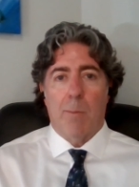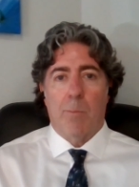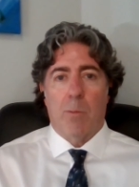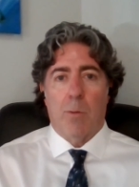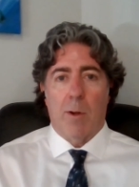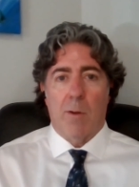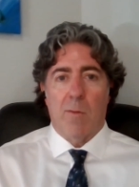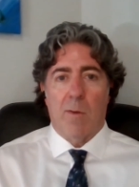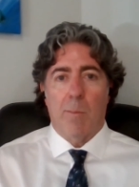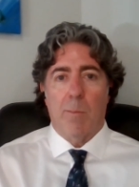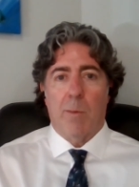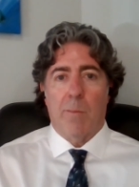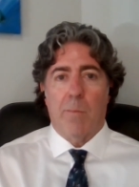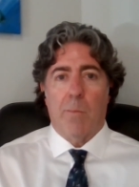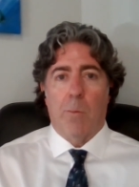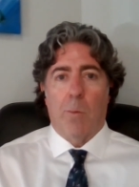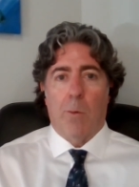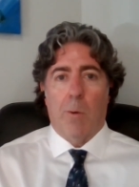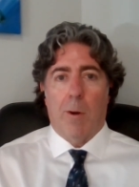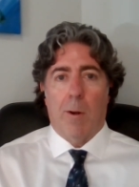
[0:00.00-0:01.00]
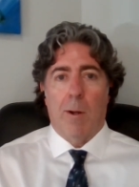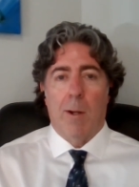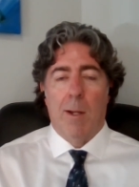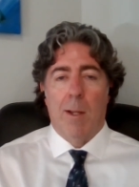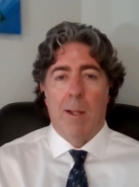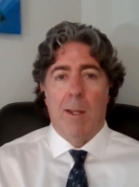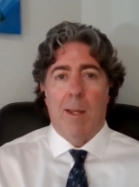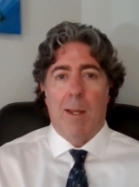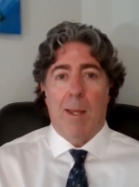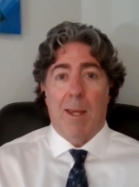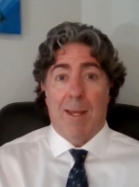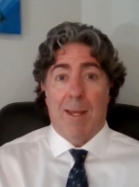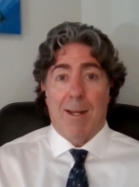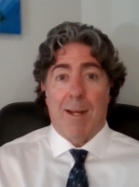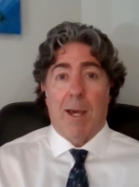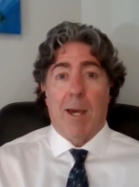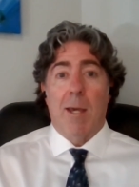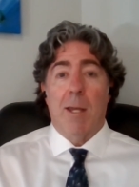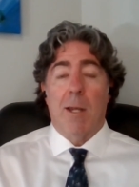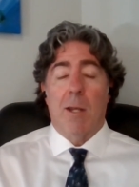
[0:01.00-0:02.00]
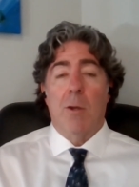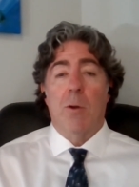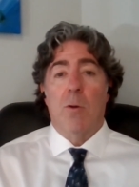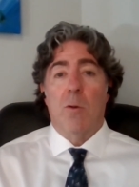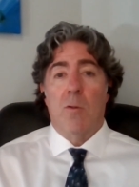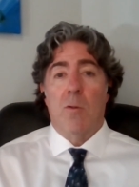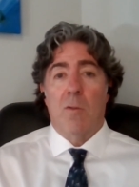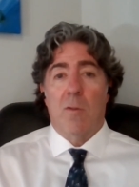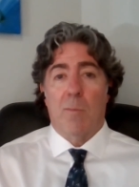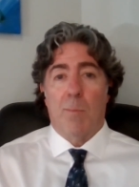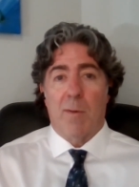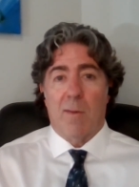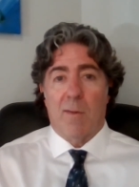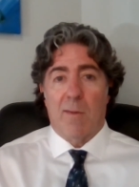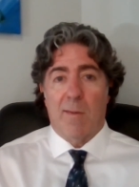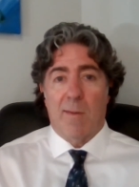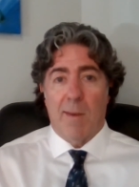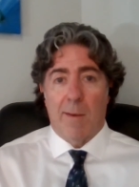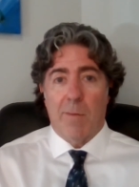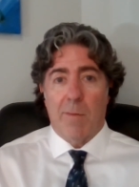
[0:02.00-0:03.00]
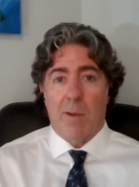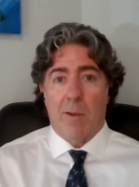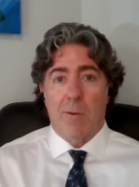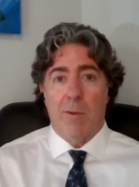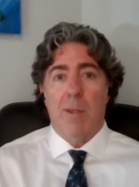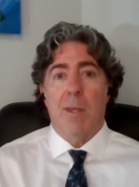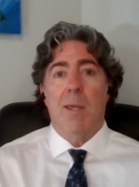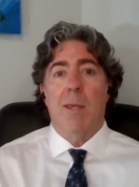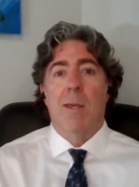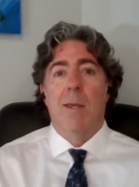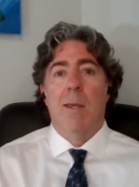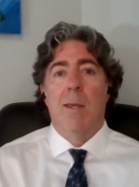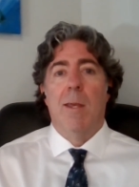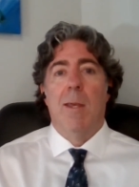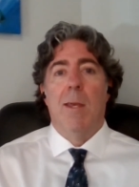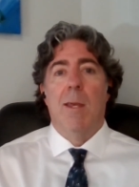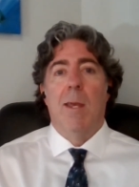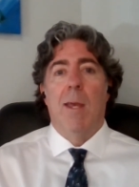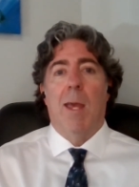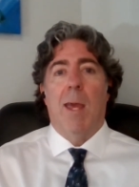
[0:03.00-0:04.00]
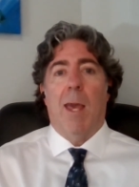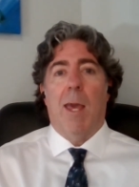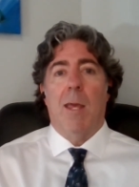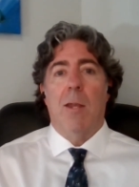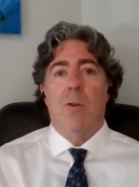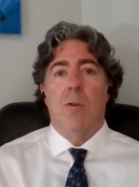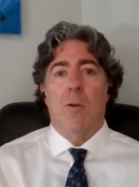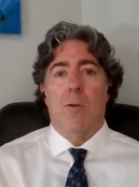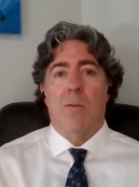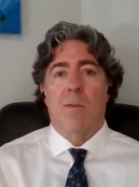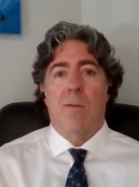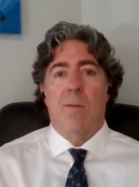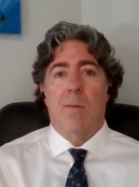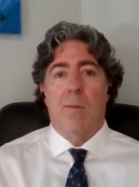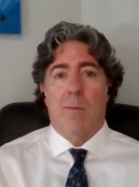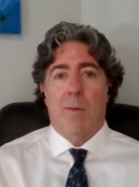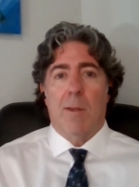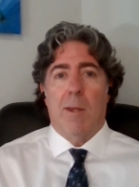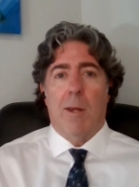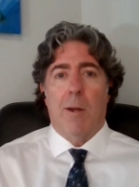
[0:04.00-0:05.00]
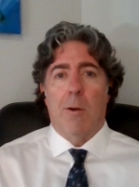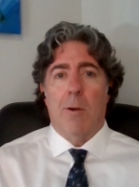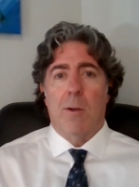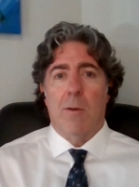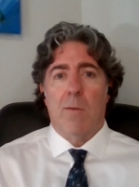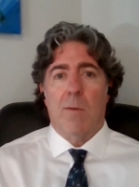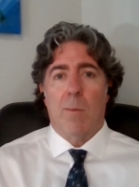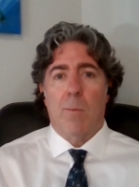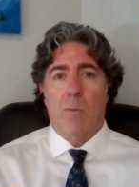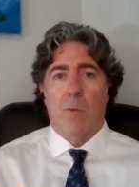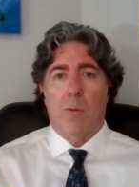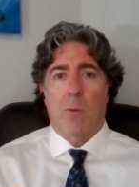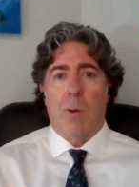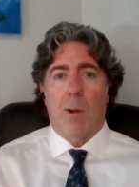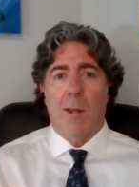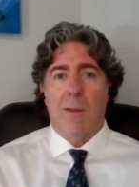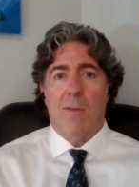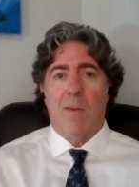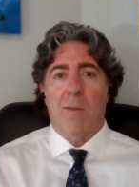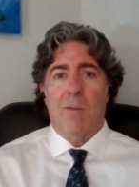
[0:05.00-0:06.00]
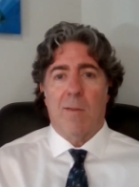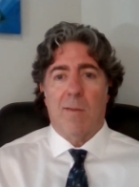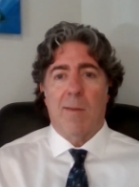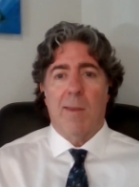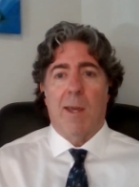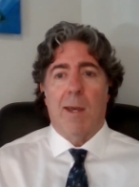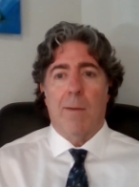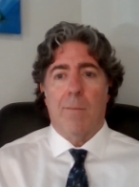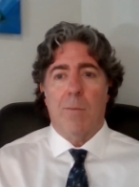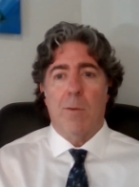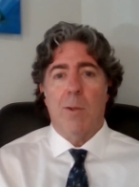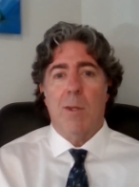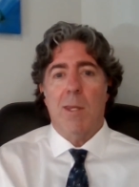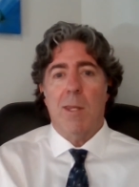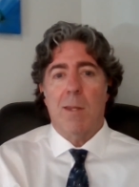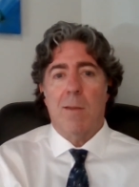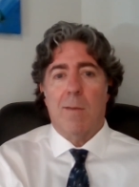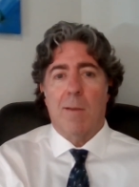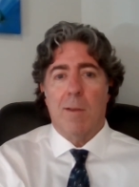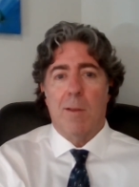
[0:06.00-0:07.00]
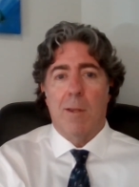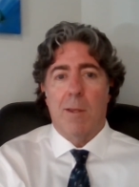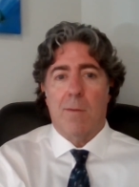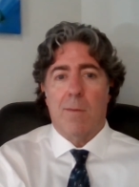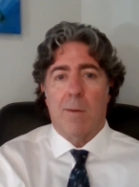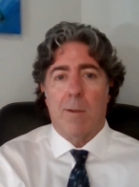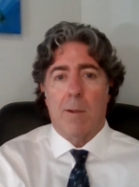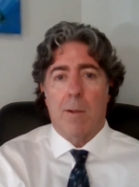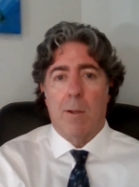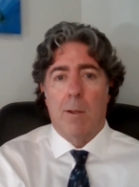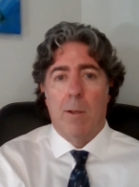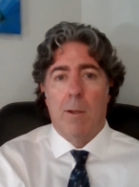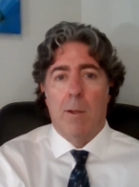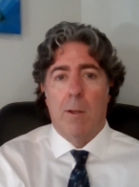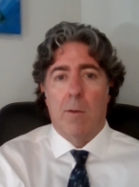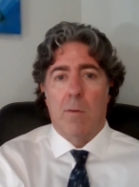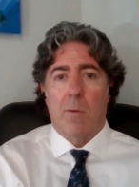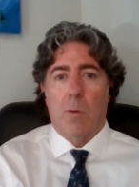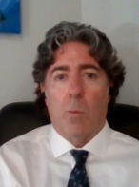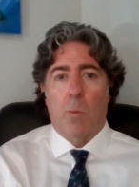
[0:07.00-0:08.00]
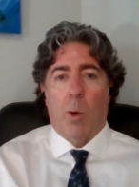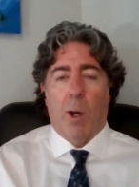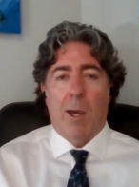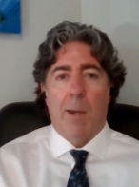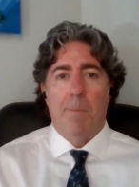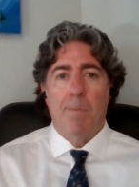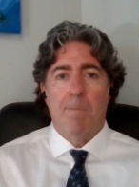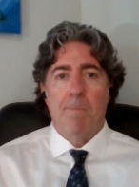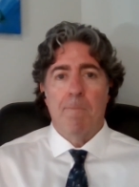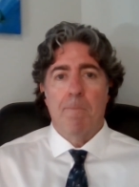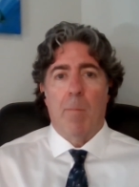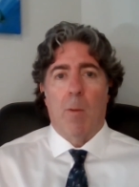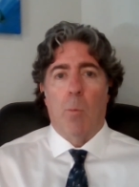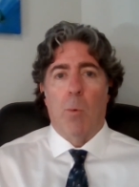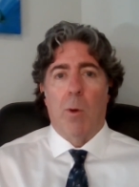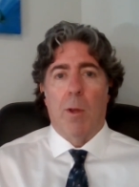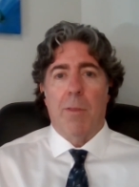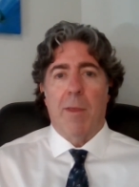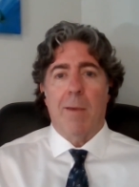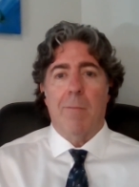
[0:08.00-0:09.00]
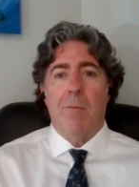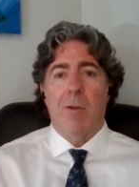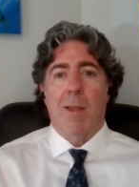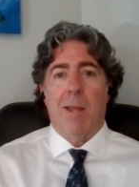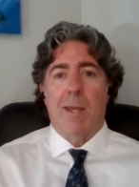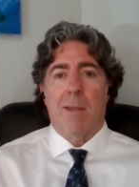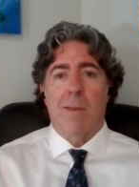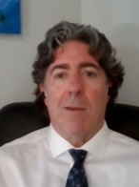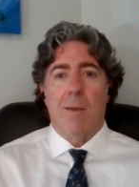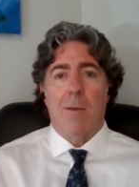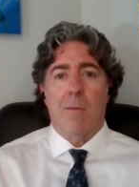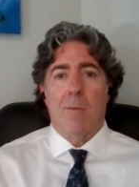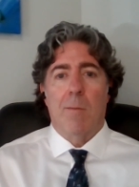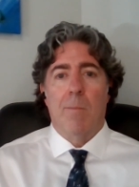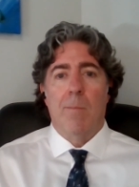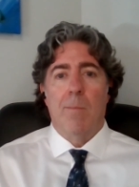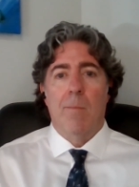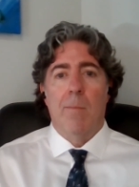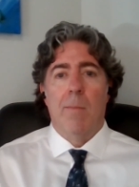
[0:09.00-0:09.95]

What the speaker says: in prison before, in Idaho specifically, and you're hearing some crazy stuff, you need to listen. So why? Well, think of it like this.